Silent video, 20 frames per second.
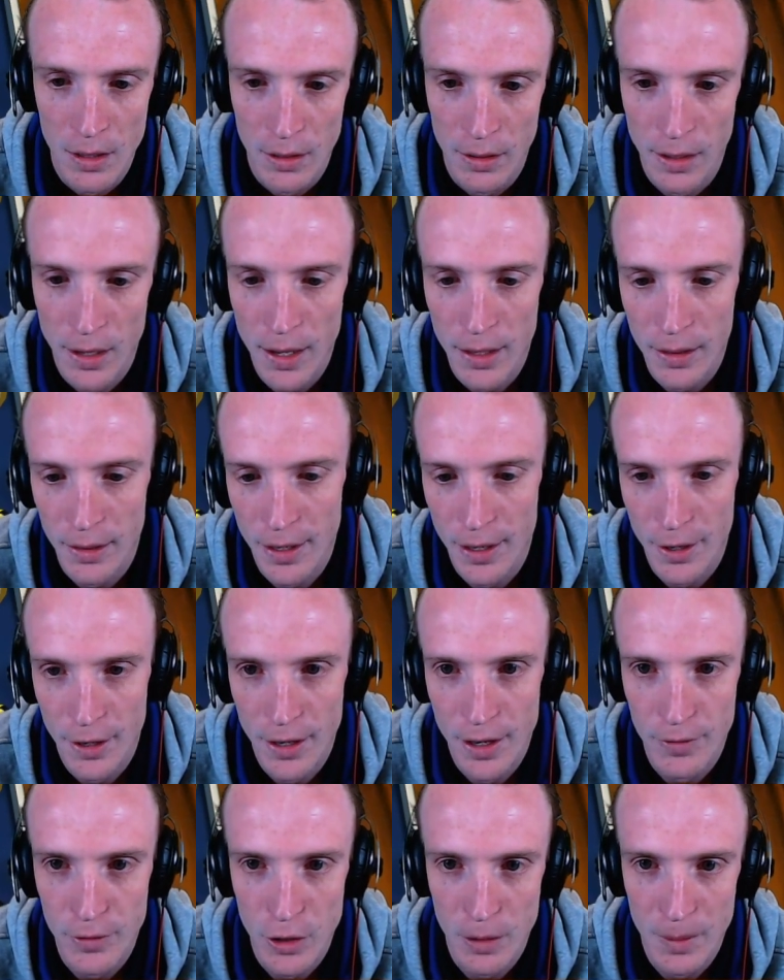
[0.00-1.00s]
Luckily I don't
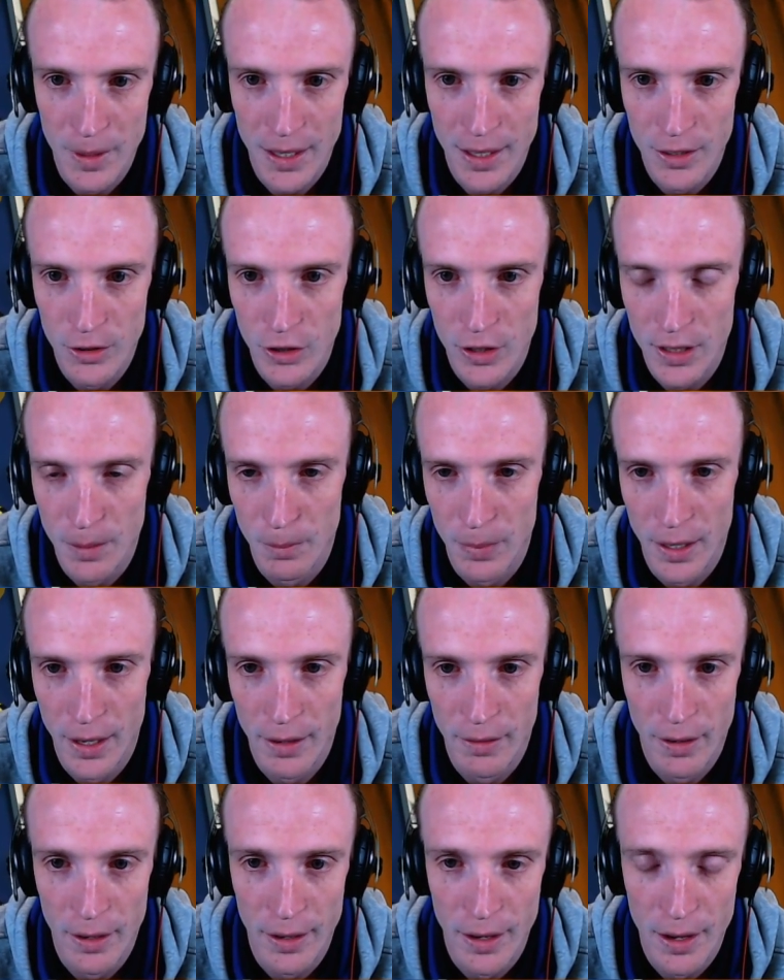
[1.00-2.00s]
have too many NGs in play
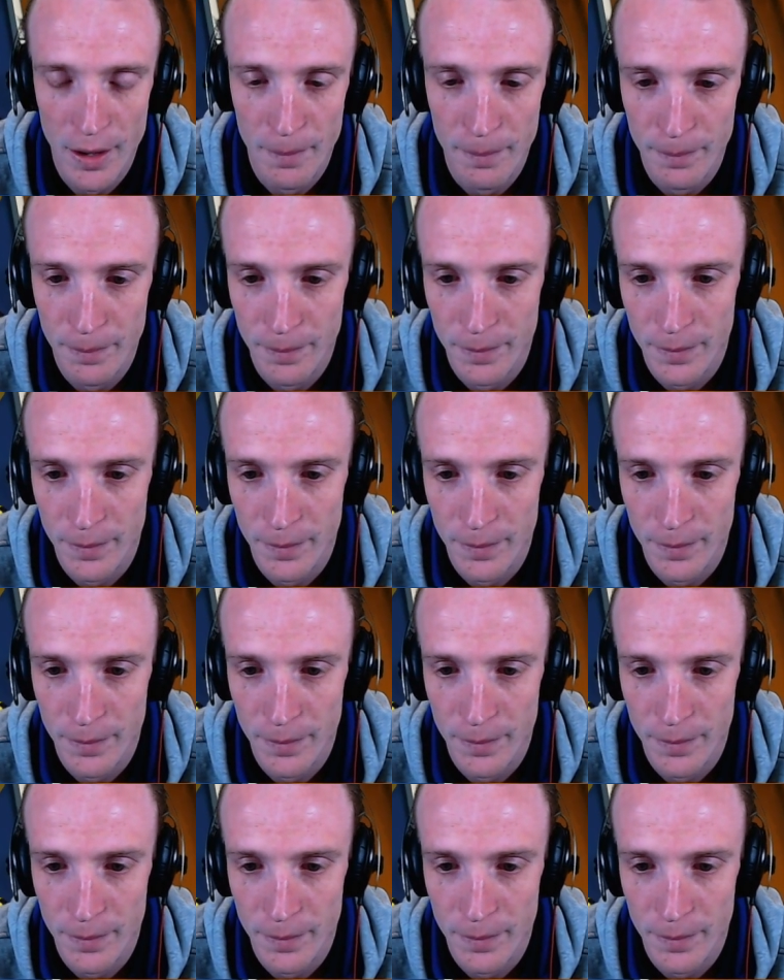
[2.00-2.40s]
right now.